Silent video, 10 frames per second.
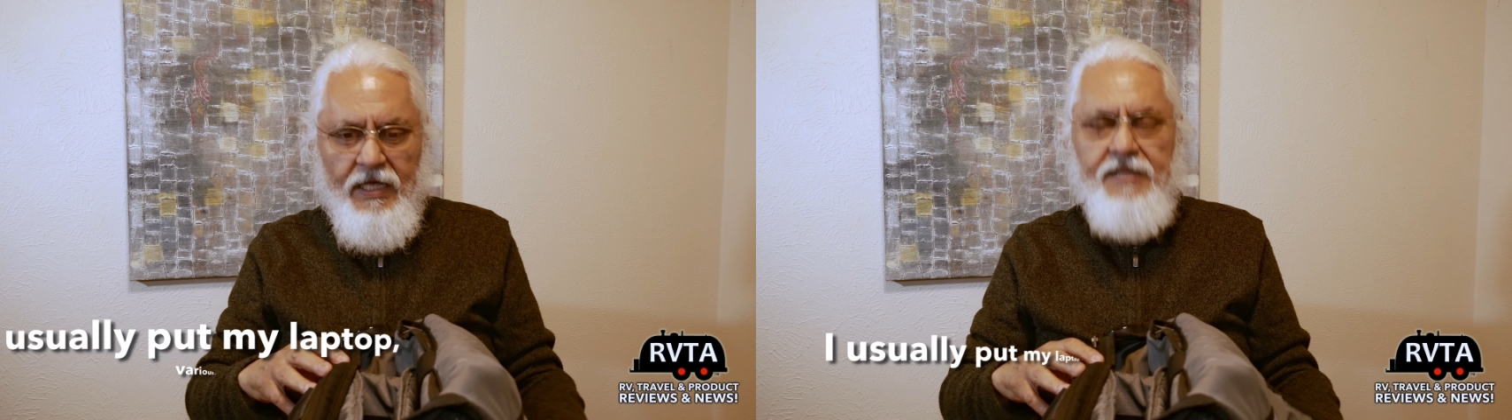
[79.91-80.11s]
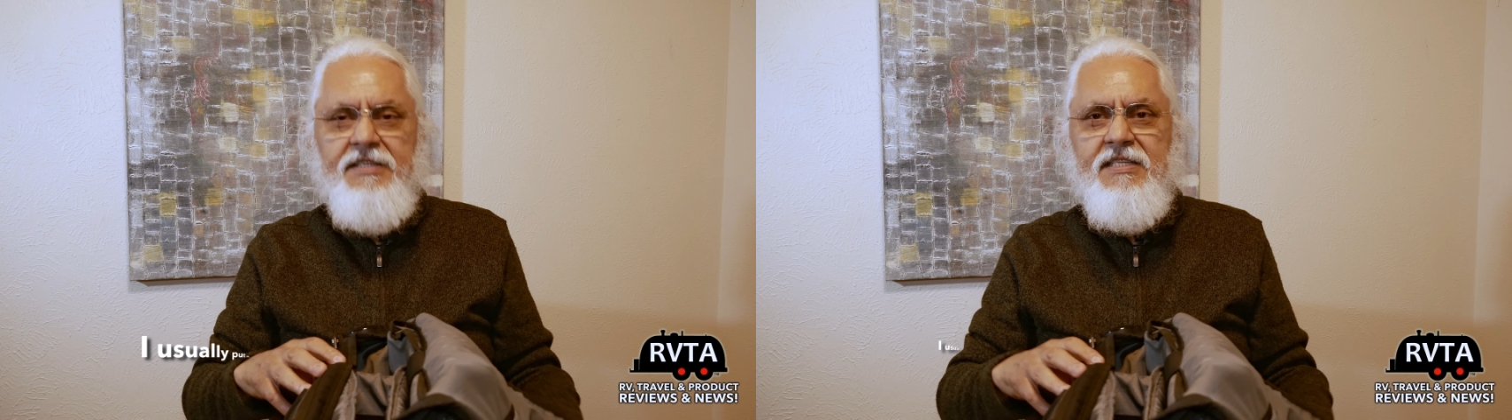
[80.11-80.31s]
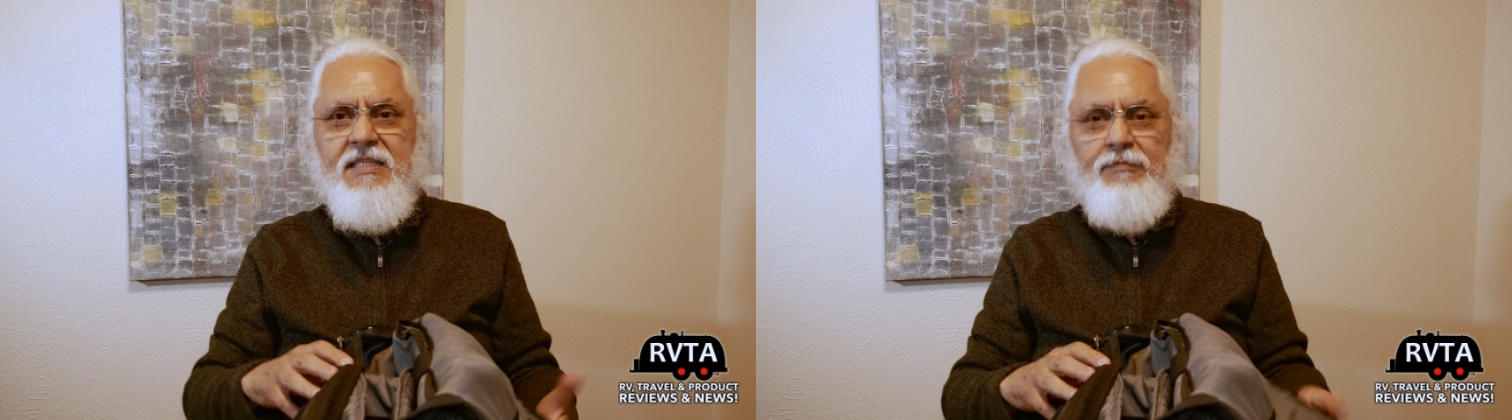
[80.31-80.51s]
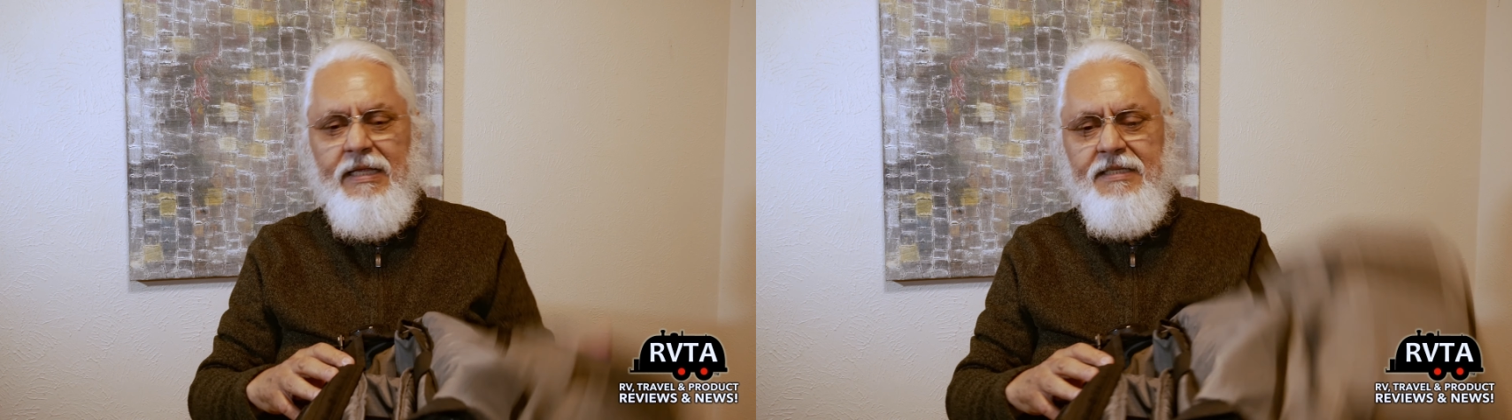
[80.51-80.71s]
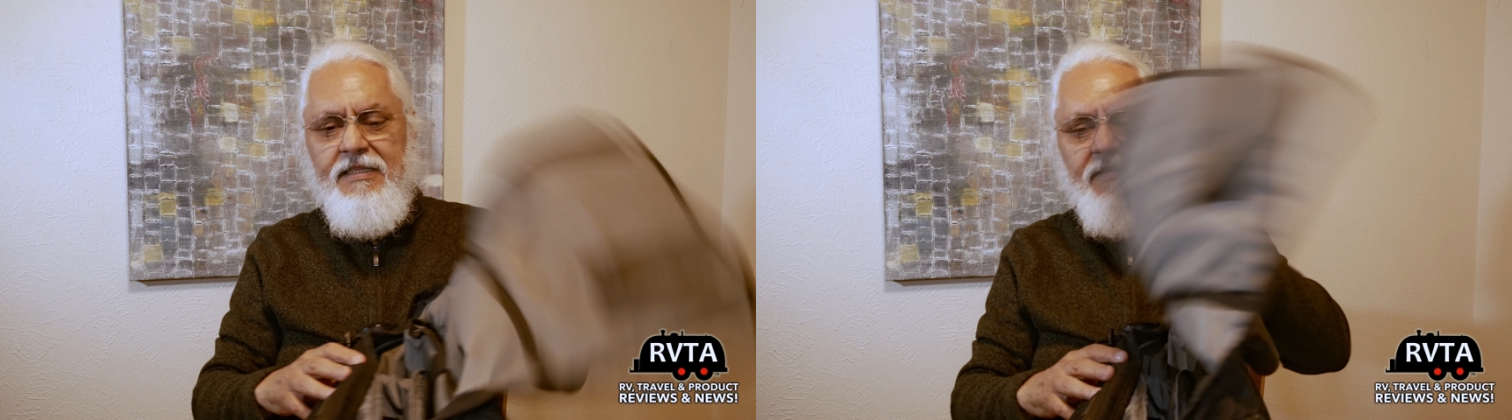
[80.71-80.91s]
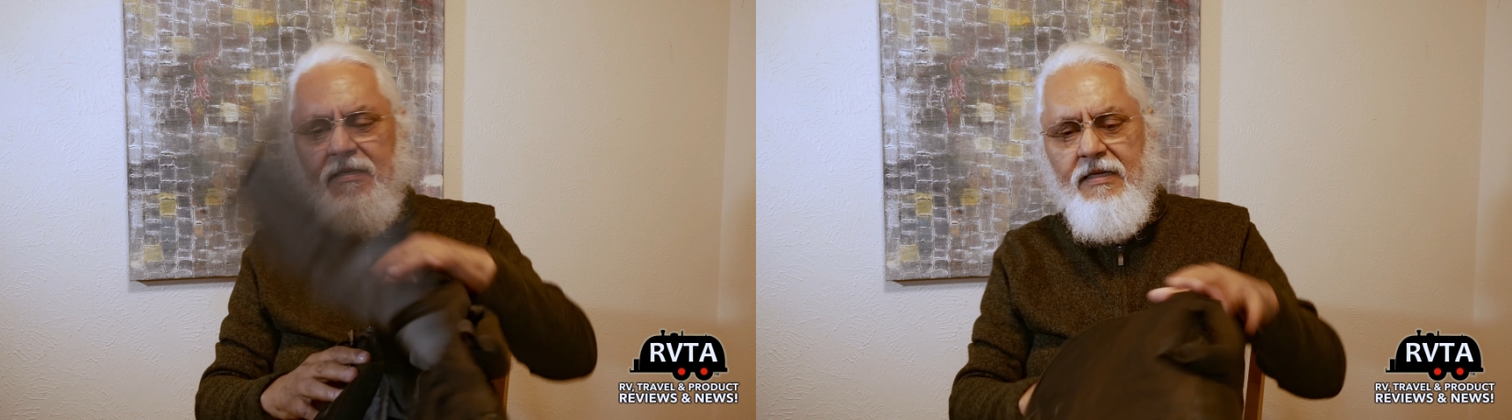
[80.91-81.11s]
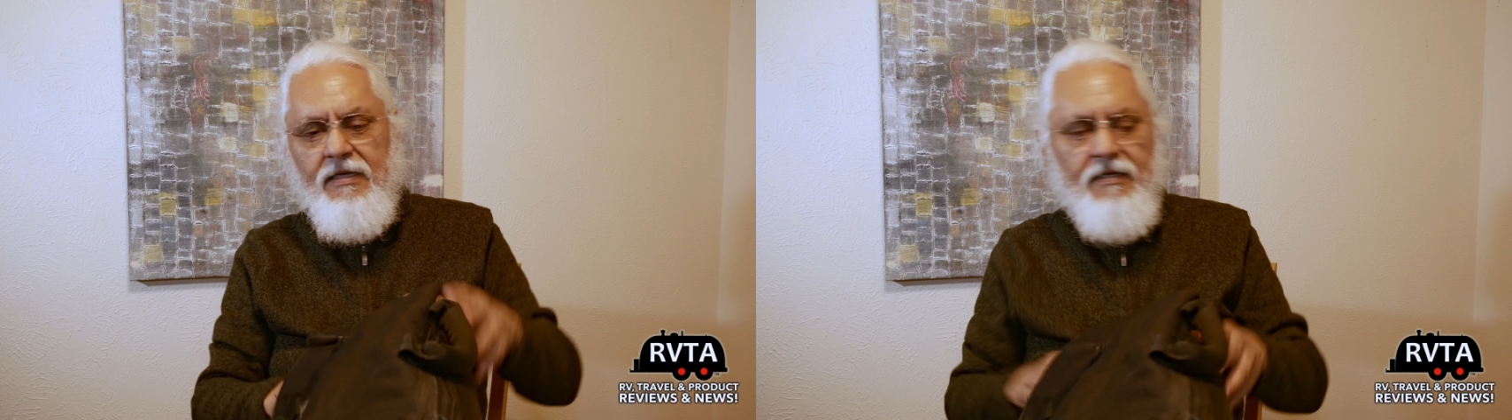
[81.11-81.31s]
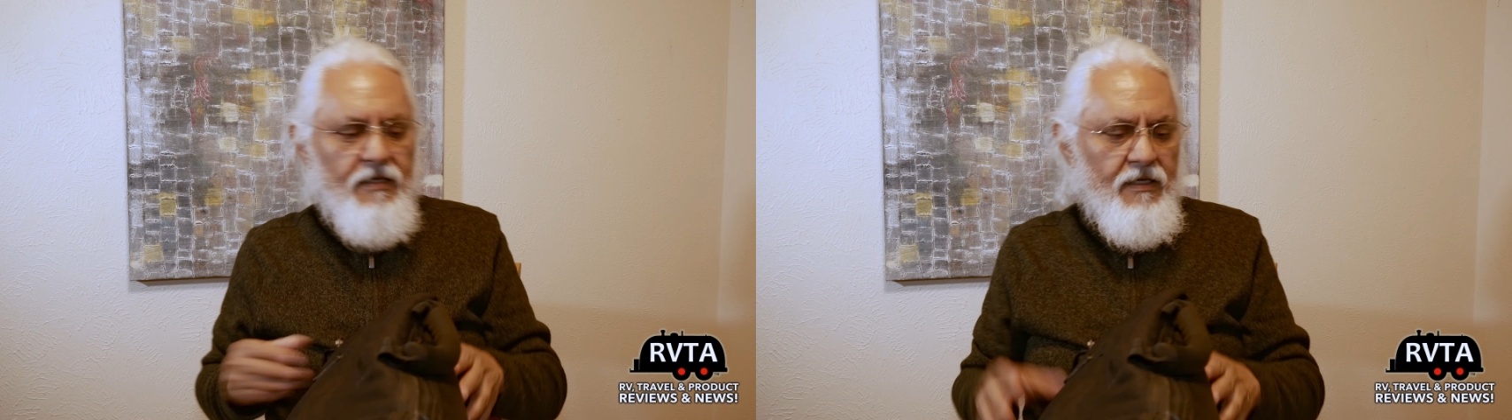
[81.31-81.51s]
And this is plenty
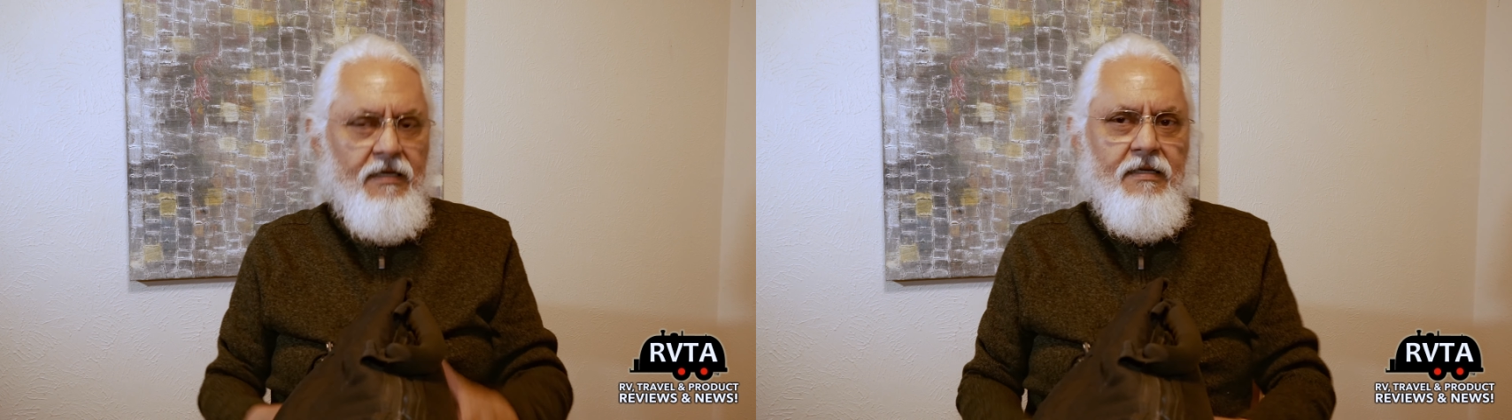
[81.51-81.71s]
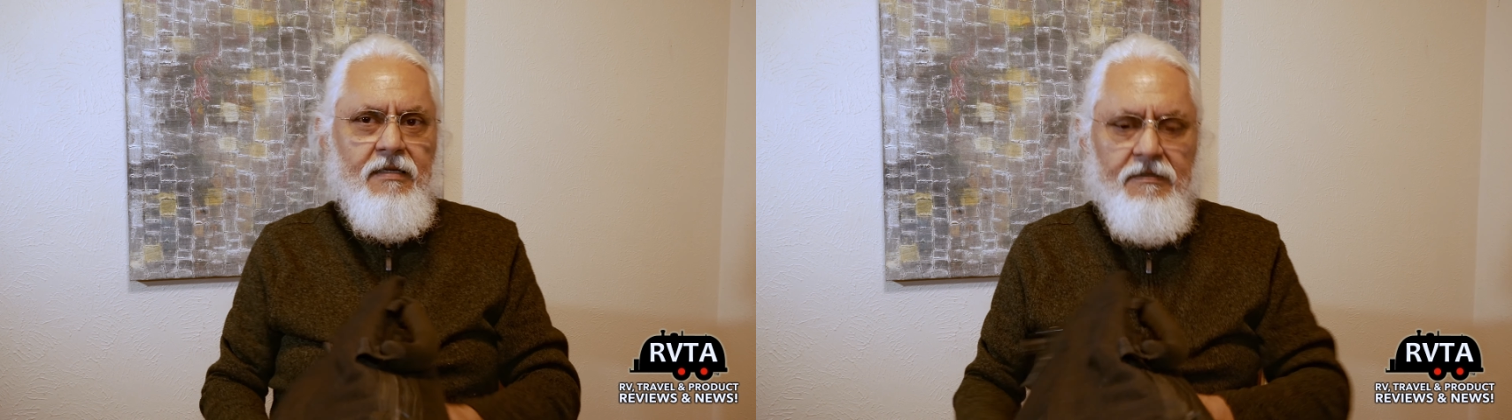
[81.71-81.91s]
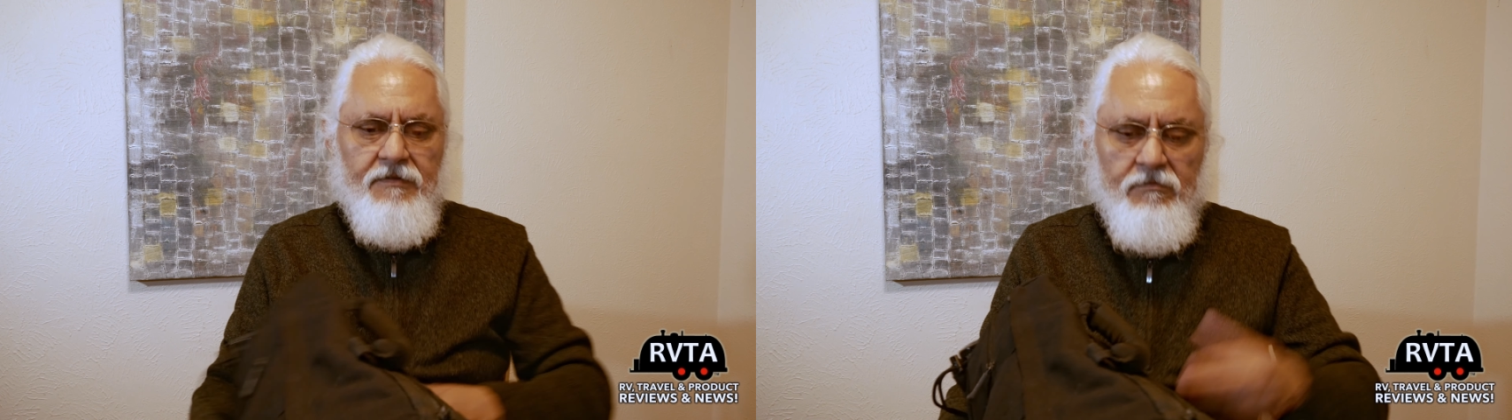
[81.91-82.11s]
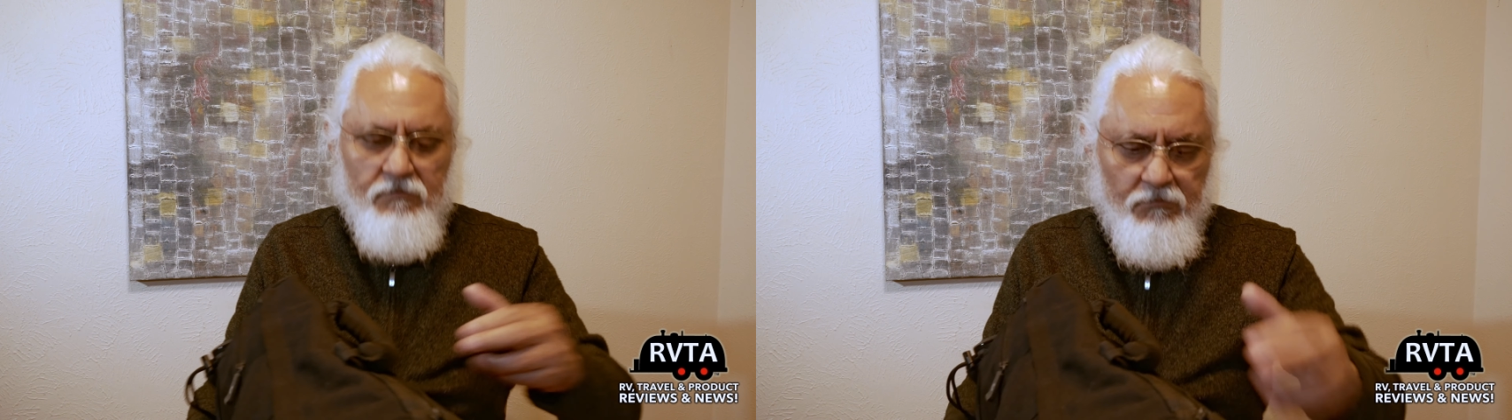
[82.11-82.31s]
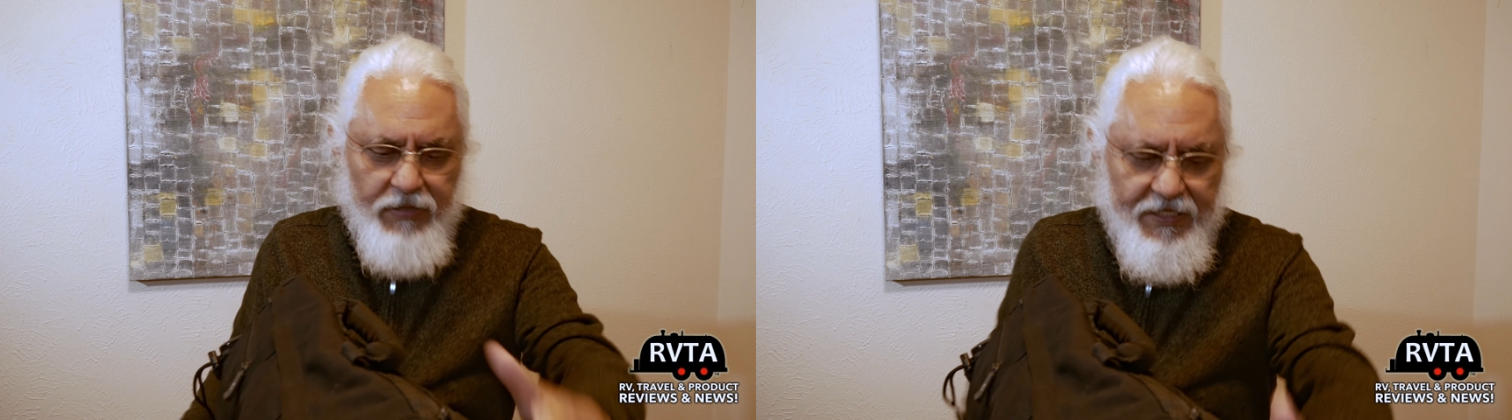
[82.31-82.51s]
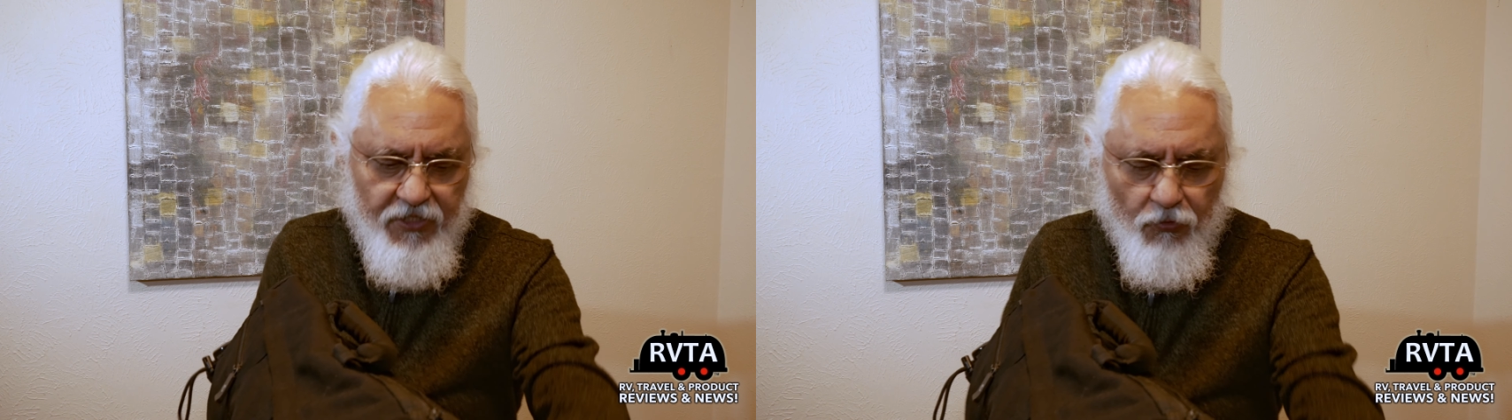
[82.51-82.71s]
of